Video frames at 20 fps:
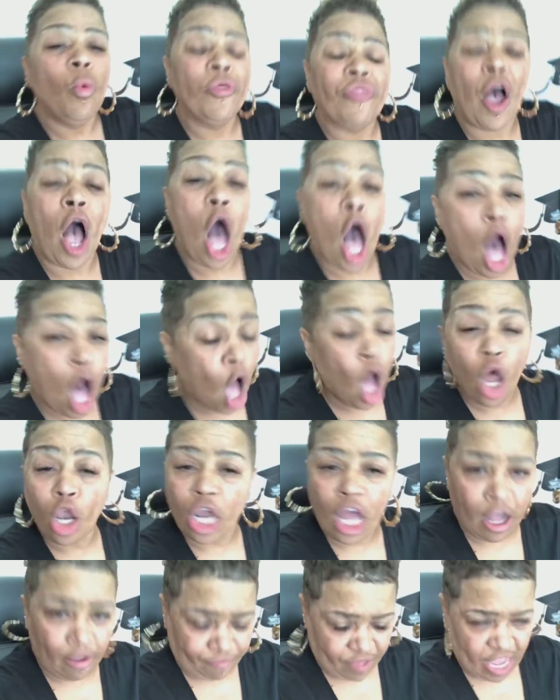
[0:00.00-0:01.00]
with
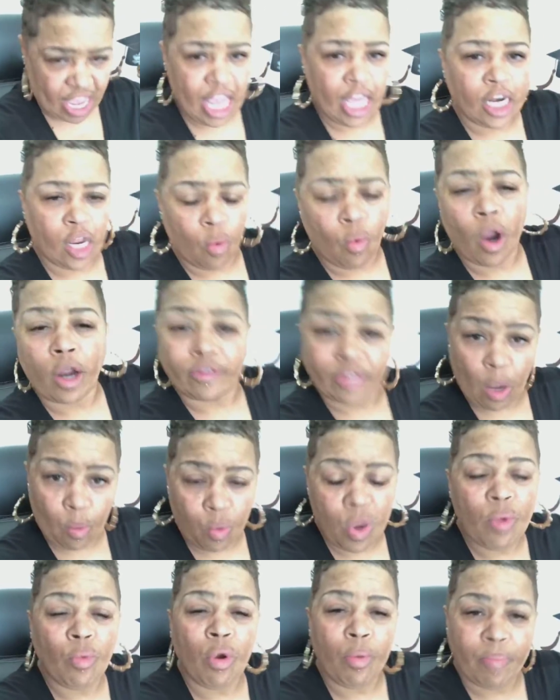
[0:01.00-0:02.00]
all of the healing work
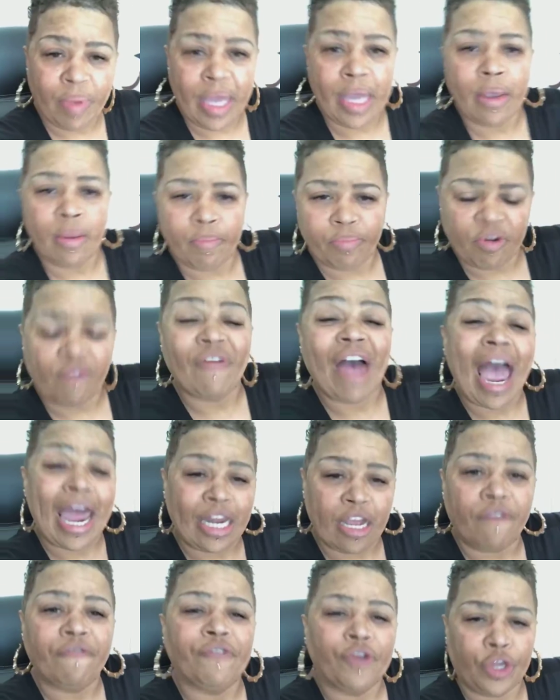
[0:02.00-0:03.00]
that we will be
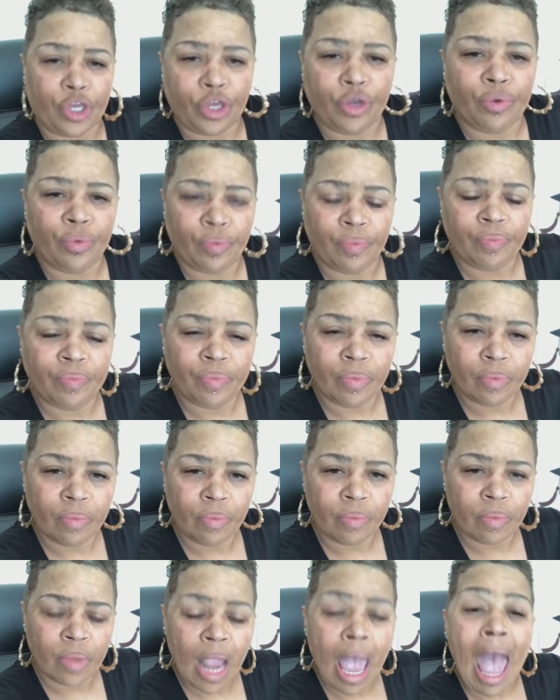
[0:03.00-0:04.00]
providing for you.
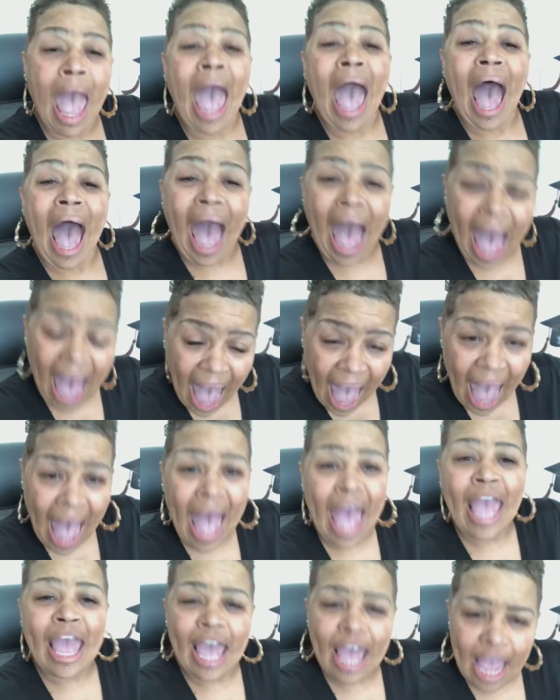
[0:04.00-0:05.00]

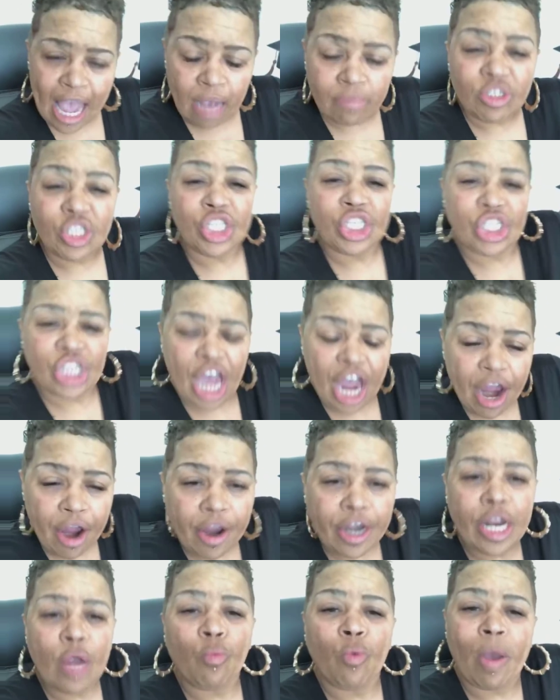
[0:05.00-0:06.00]
I am
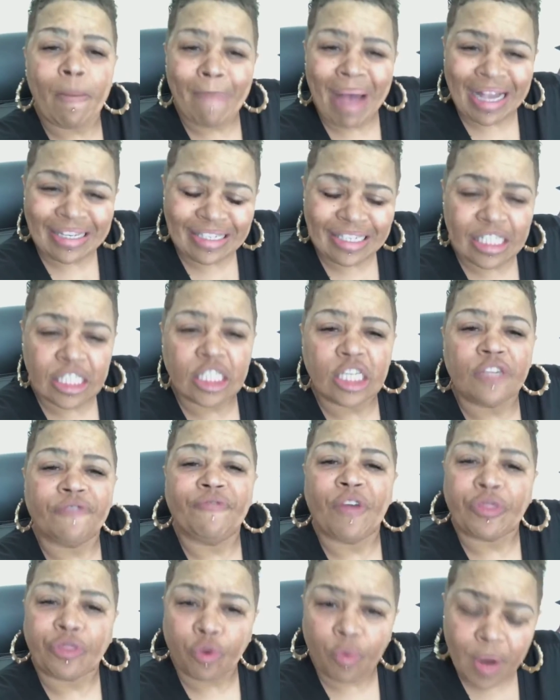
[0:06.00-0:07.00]
sharing it with my sisters
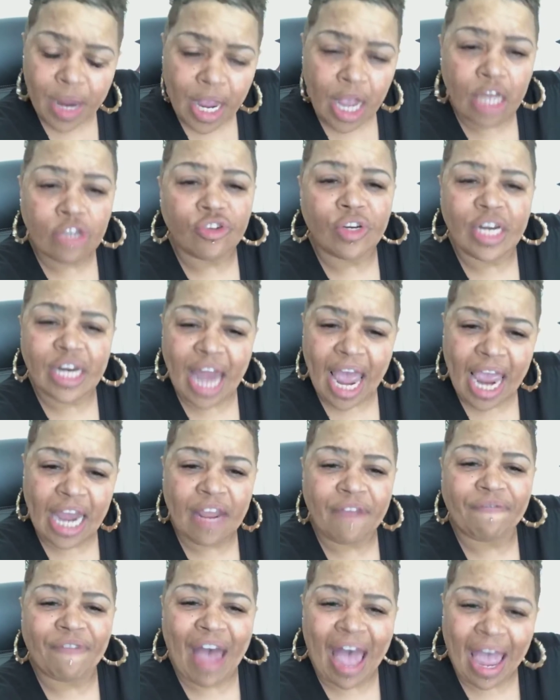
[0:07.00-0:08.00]
for
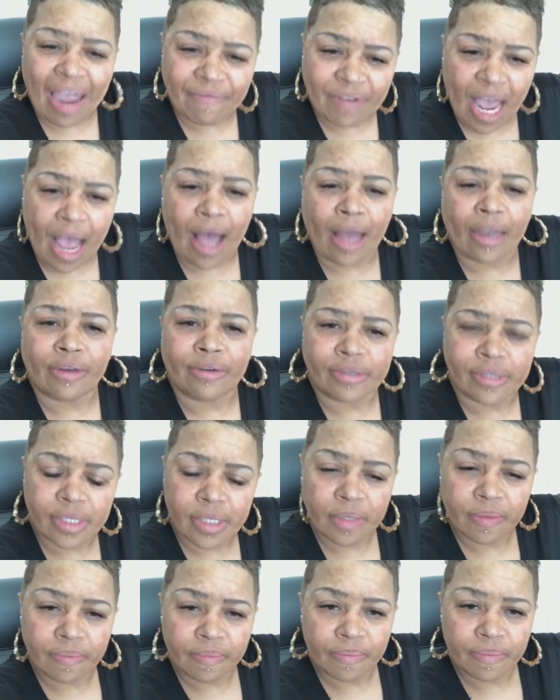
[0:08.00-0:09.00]

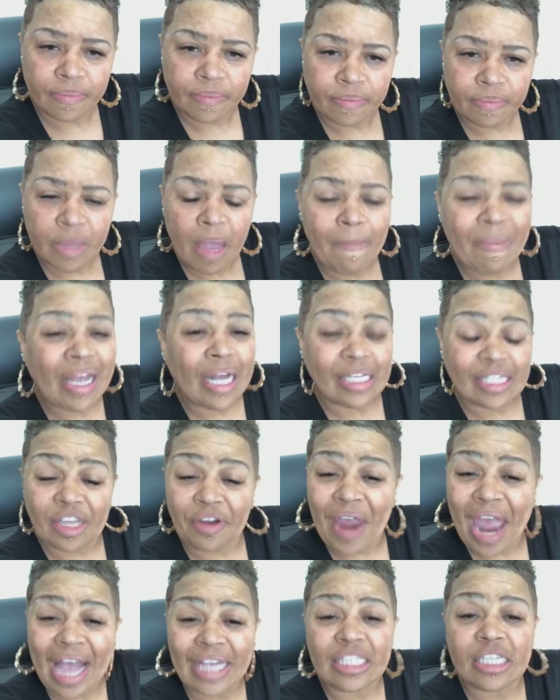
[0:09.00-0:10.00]
$385 because
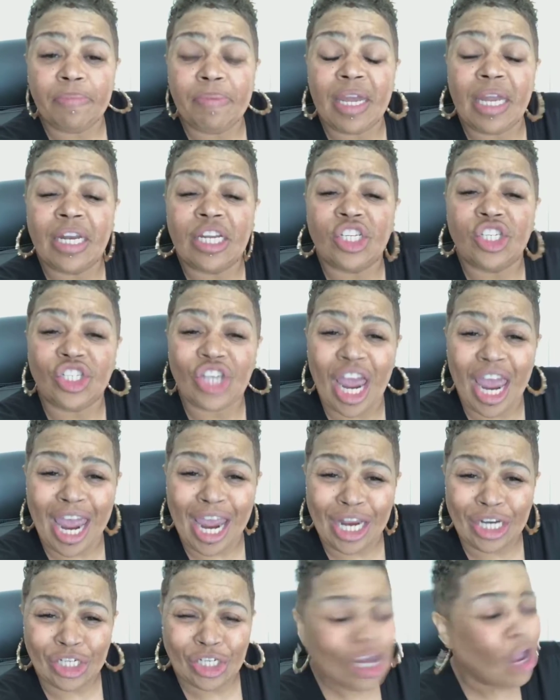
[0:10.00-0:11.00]
there has to be an
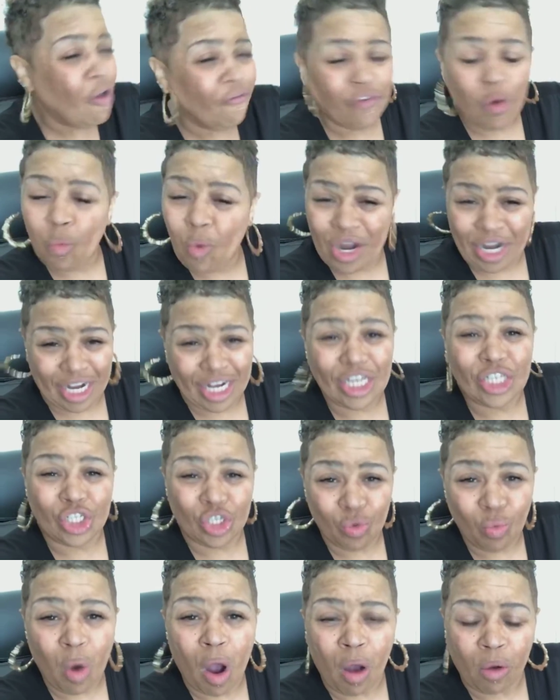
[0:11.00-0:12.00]
exchange for what it
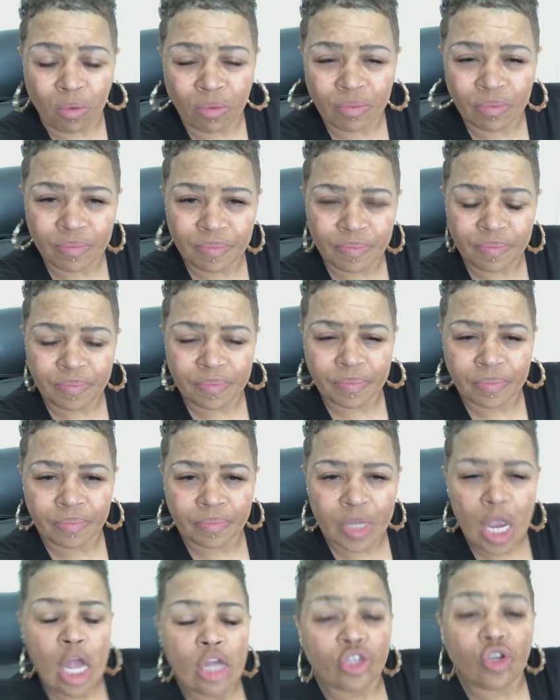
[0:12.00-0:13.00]
is you want.
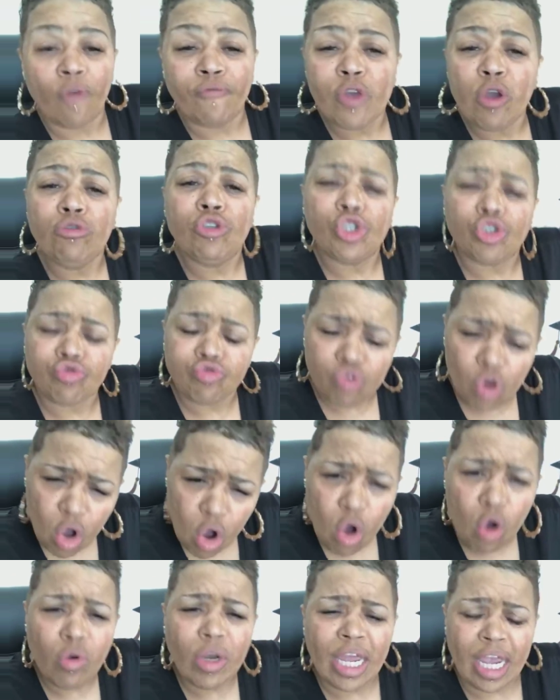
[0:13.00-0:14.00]
So if you
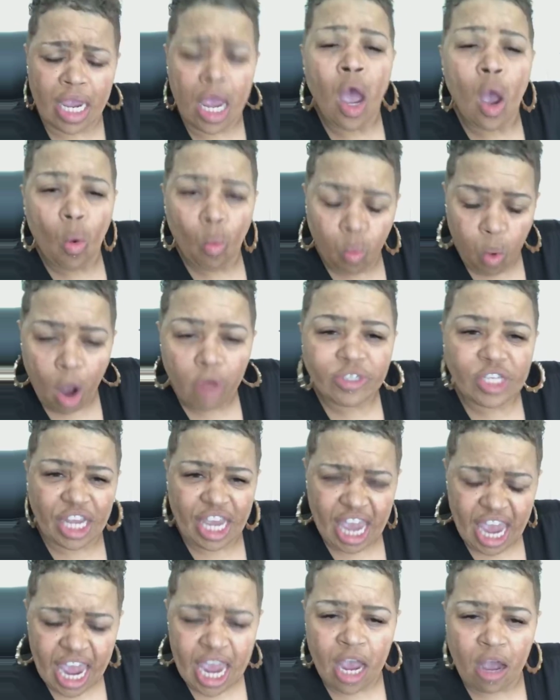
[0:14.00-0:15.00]
truly want to
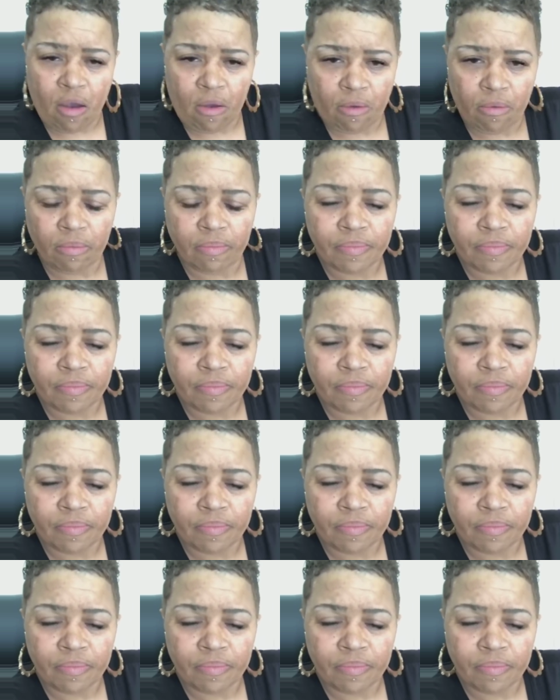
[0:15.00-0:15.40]
heal